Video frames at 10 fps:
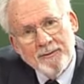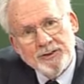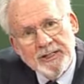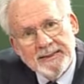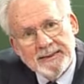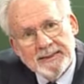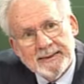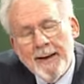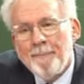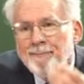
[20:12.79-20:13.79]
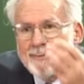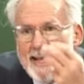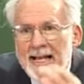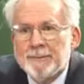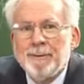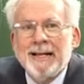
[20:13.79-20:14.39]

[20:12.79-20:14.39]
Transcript: of Jesus takes